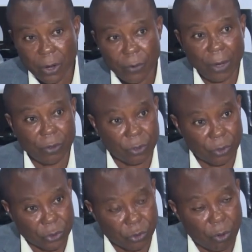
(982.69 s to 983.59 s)
We are going to
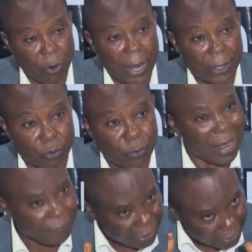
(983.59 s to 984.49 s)
continue what we are doing. We
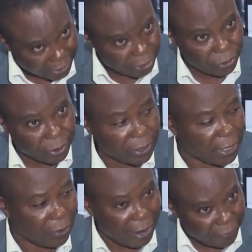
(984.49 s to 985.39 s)
have a tradition. The
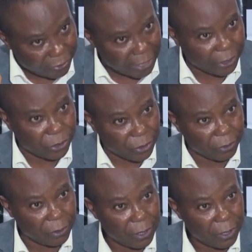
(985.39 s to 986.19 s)
CLO have a tradition